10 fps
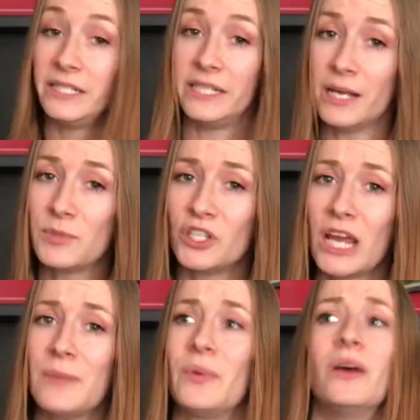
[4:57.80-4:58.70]
Tip
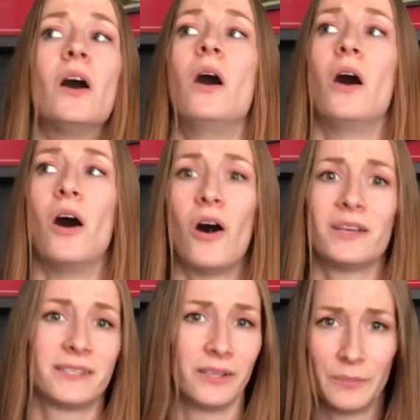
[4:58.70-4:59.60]
shape,
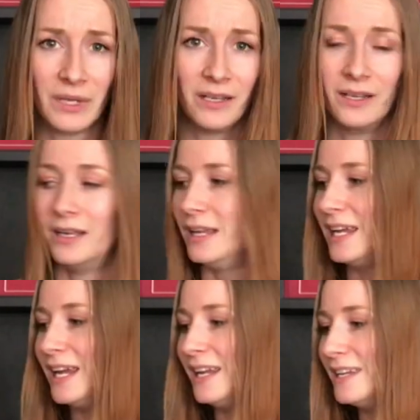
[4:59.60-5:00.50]
awesome.
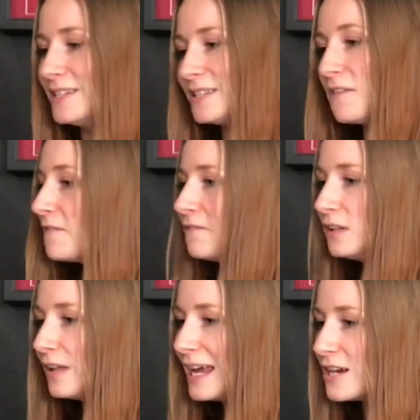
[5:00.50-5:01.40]
It is
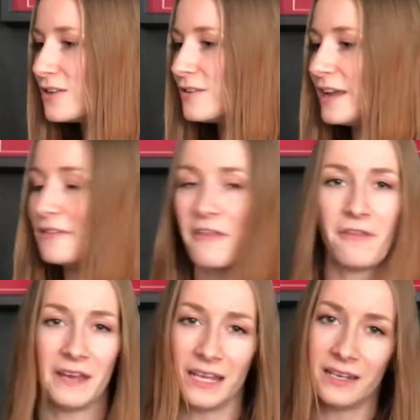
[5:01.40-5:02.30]
flared and
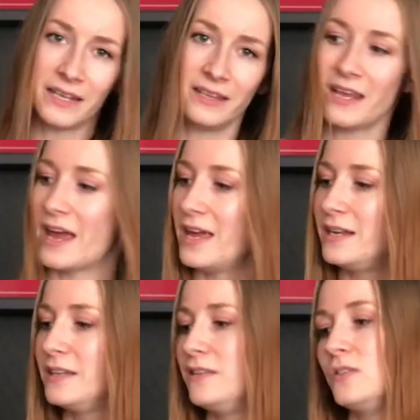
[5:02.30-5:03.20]
thickened at the
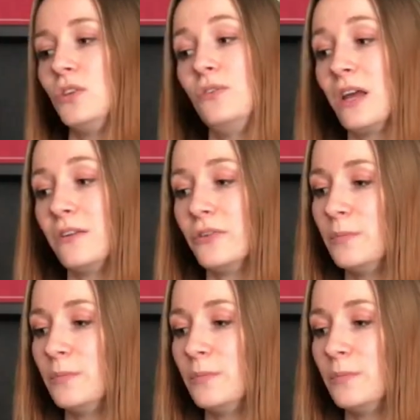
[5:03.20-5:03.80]
end, so you get a little